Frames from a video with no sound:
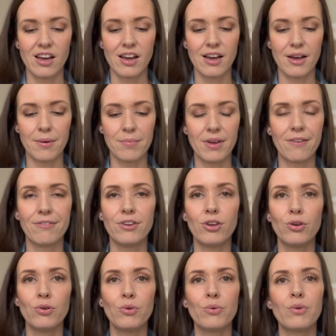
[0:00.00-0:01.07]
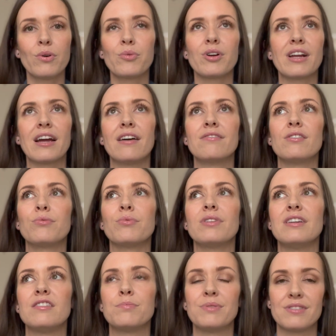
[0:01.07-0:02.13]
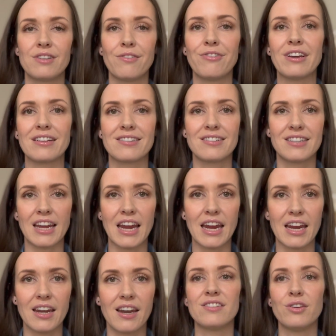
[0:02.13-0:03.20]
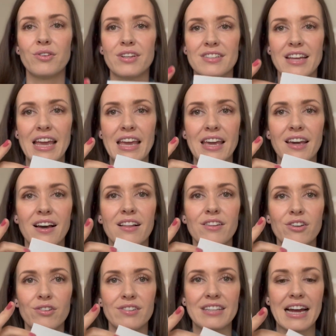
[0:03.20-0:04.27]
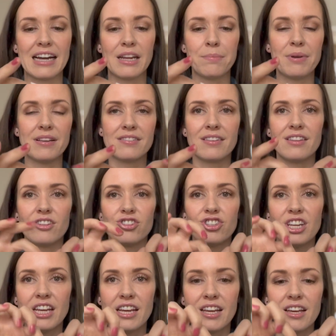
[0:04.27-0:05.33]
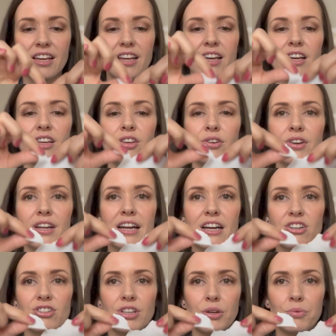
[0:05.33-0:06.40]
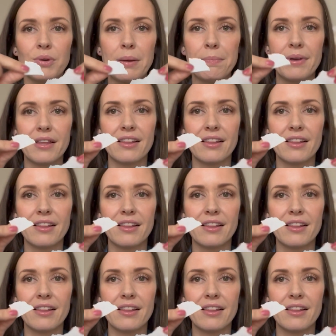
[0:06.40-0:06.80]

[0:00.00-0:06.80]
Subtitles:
If you were to have a really specific stain, you can take a little tiny piece of this sheet, you can actually rip it